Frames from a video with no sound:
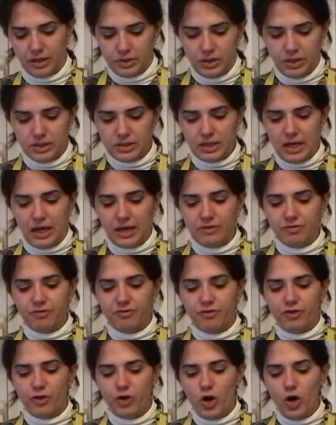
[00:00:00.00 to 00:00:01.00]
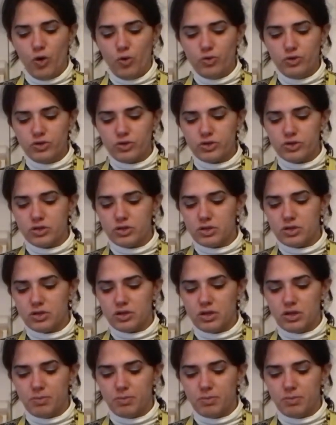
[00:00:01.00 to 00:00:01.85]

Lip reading: Because I froze the